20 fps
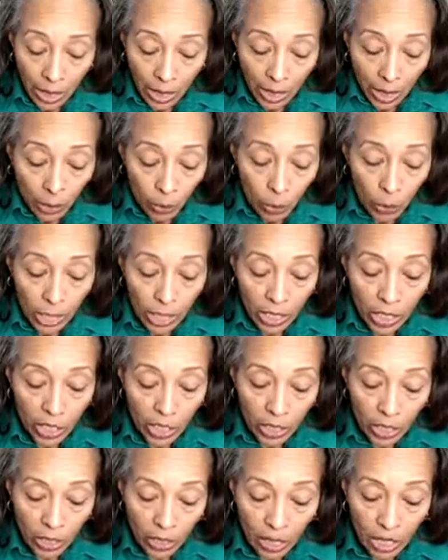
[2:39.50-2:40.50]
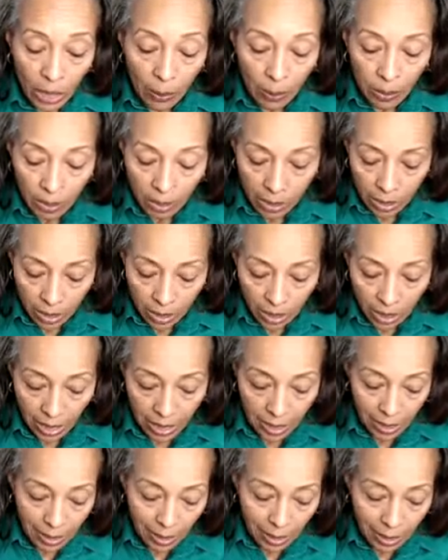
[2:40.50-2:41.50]
I wanted to share a couple of
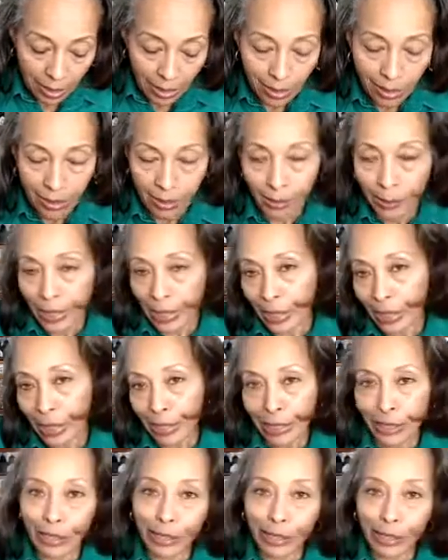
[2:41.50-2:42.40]
statistics because,